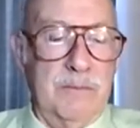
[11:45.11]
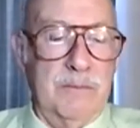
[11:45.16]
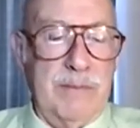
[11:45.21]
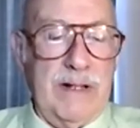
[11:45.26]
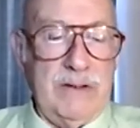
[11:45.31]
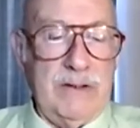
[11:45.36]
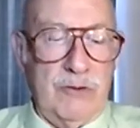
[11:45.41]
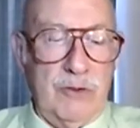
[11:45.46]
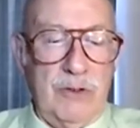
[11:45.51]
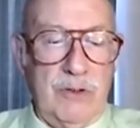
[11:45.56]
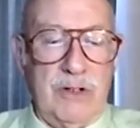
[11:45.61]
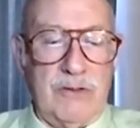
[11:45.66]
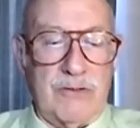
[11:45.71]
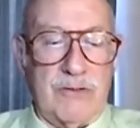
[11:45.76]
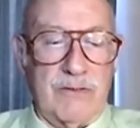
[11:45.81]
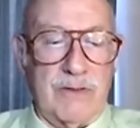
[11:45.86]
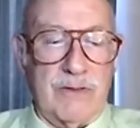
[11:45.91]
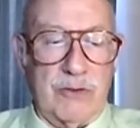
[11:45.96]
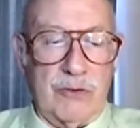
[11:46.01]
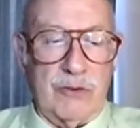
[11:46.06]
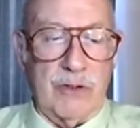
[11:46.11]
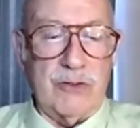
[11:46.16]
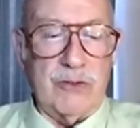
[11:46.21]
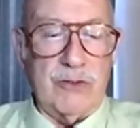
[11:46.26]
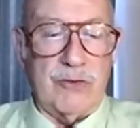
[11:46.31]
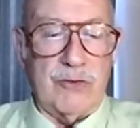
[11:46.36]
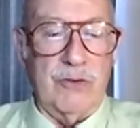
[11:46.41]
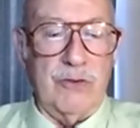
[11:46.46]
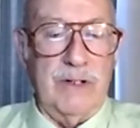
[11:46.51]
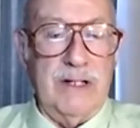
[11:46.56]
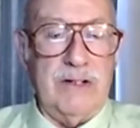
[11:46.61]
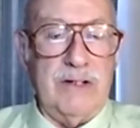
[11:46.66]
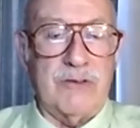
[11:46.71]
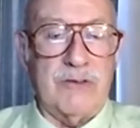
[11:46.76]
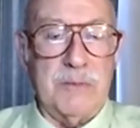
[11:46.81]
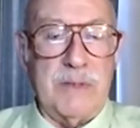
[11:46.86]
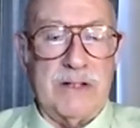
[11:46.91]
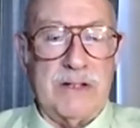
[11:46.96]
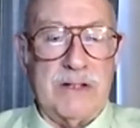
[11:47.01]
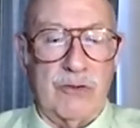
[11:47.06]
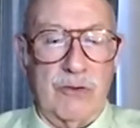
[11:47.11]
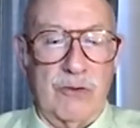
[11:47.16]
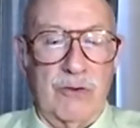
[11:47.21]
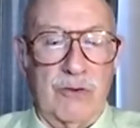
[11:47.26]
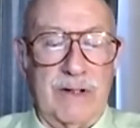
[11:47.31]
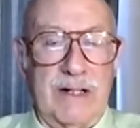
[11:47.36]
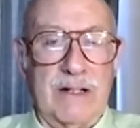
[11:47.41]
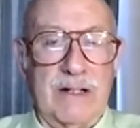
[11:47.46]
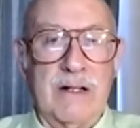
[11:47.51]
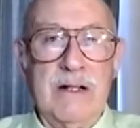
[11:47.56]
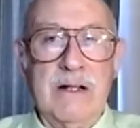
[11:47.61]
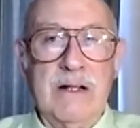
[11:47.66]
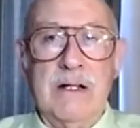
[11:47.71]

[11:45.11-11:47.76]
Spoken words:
main duties of the treasurer needs to make sure that